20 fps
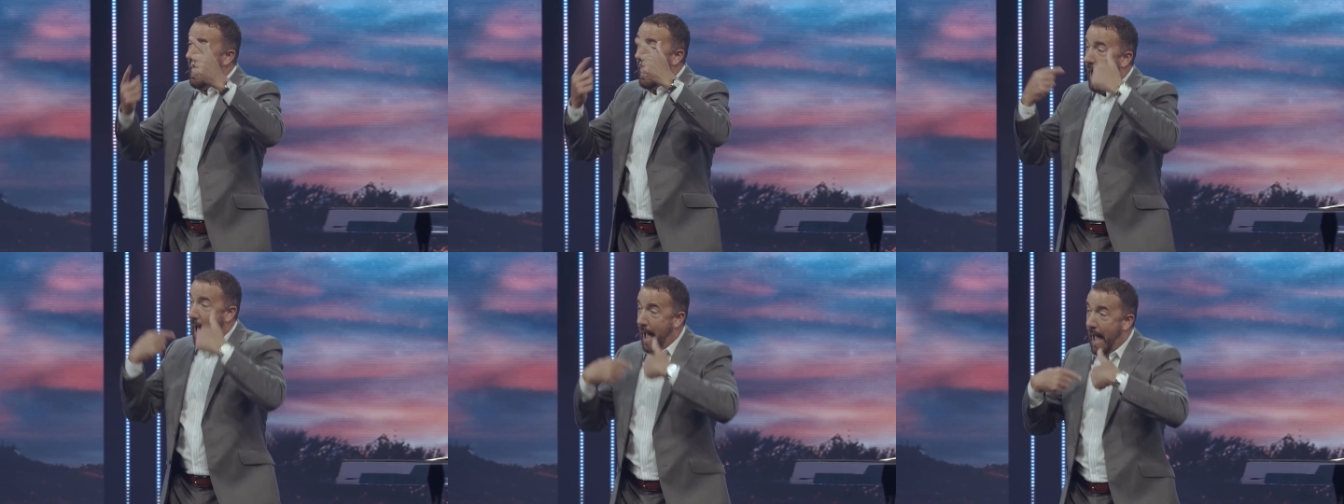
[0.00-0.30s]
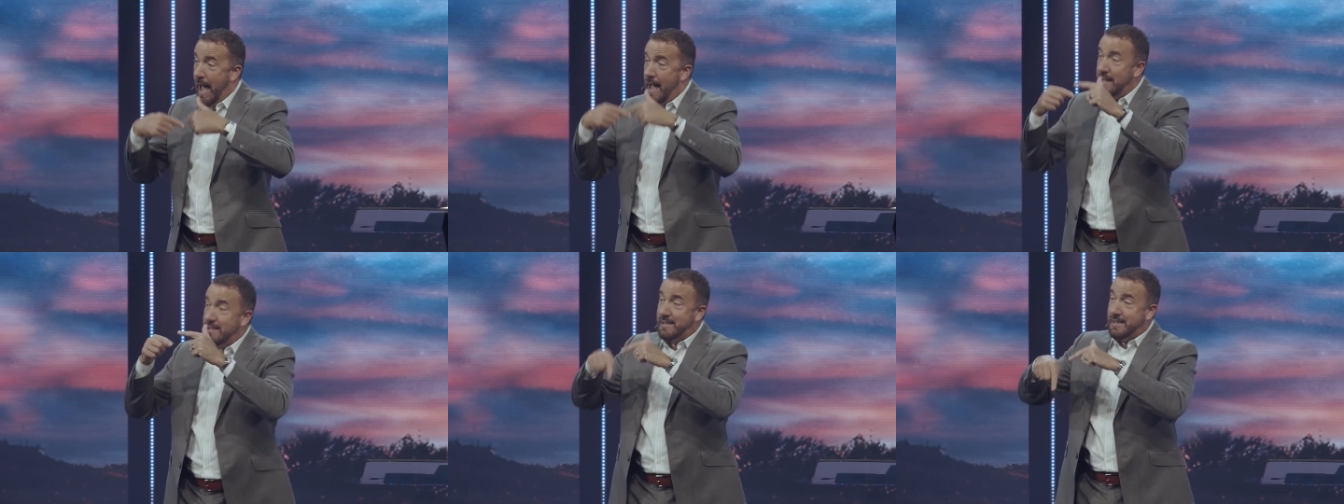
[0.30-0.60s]

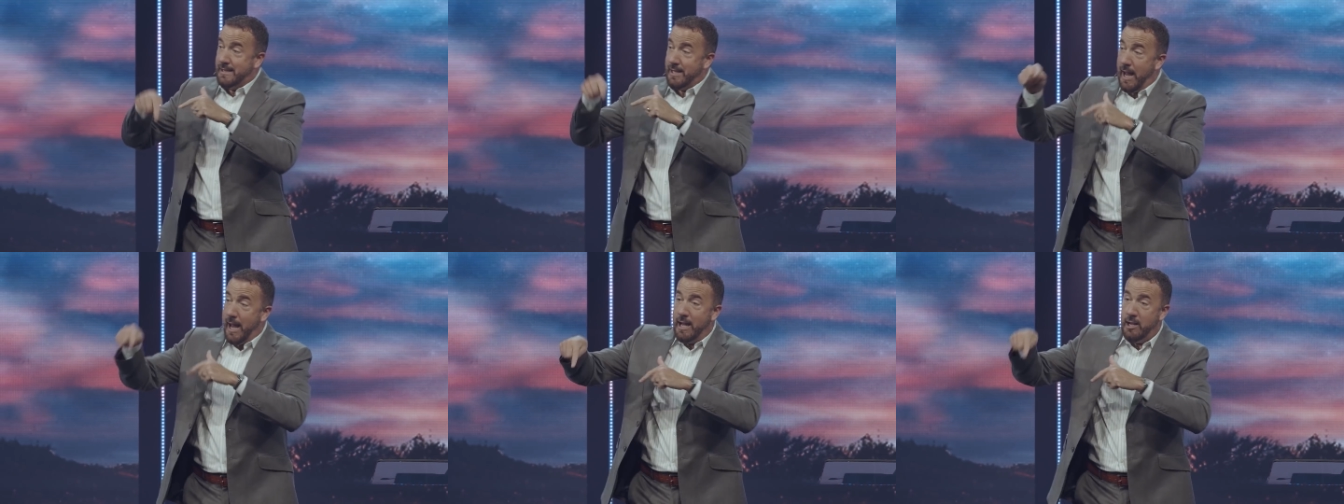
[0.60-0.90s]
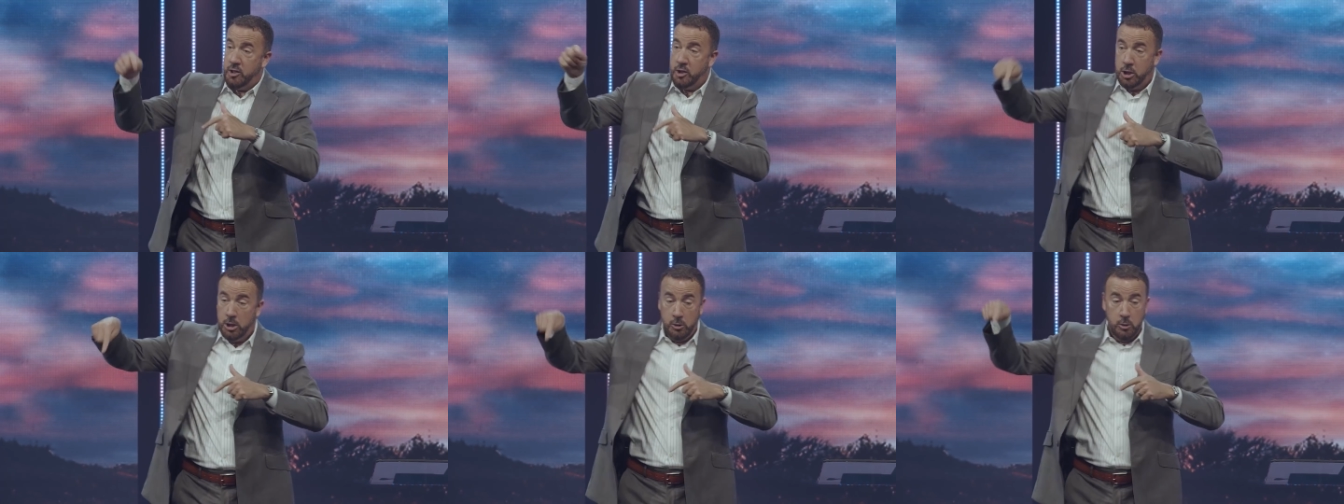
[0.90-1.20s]
I
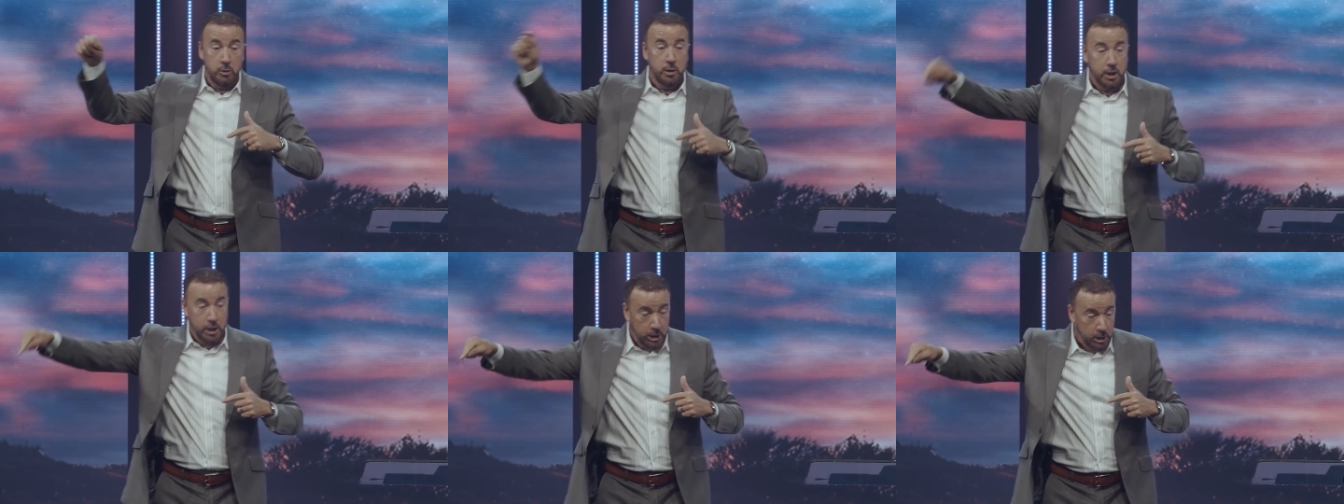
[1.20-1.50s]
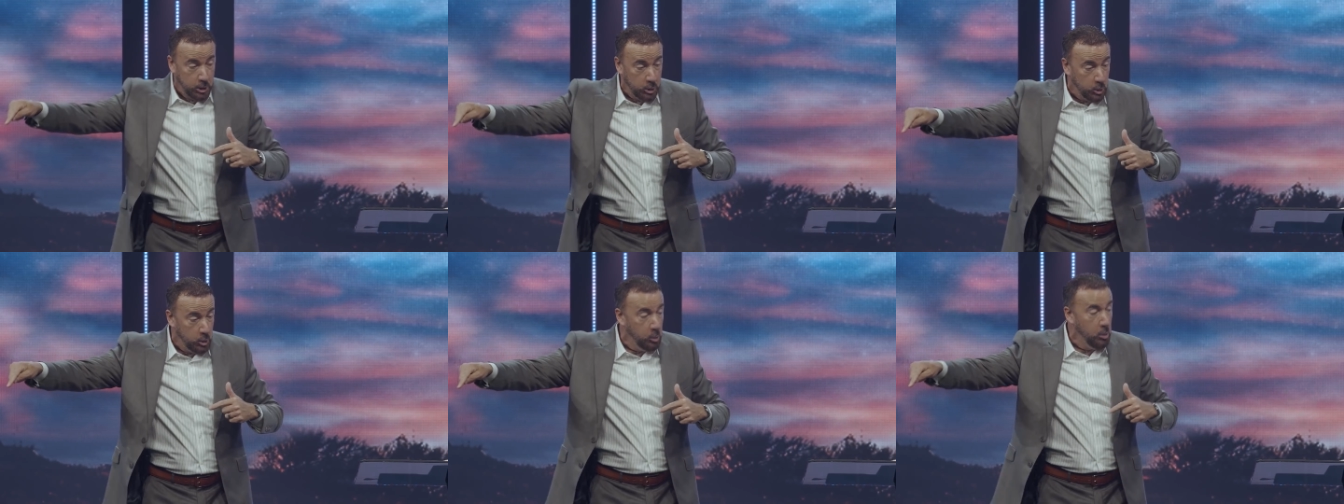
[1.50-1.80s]
say to
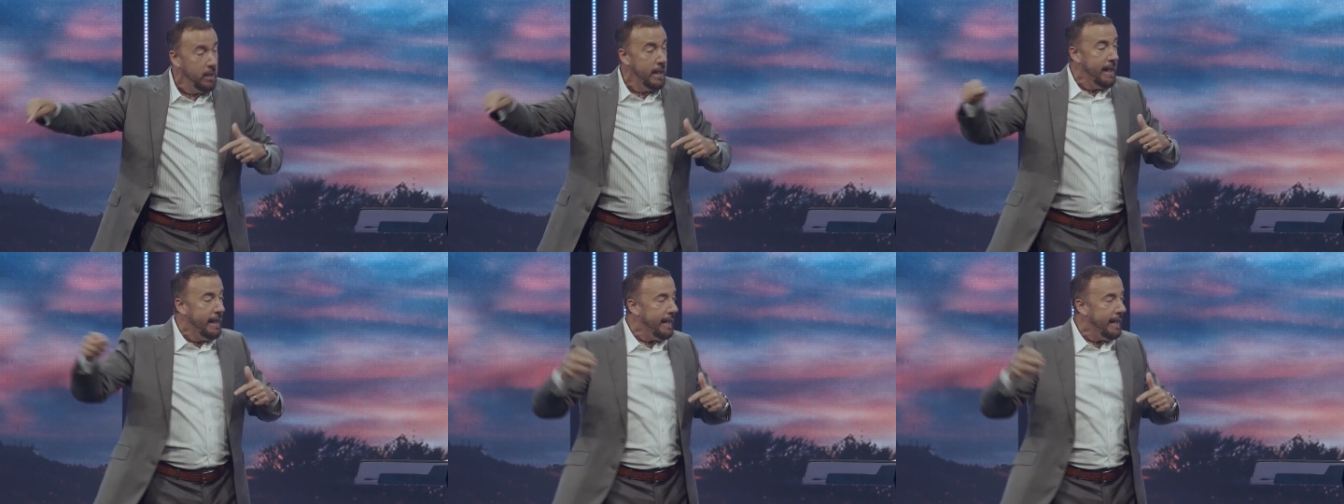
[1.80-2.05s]
you,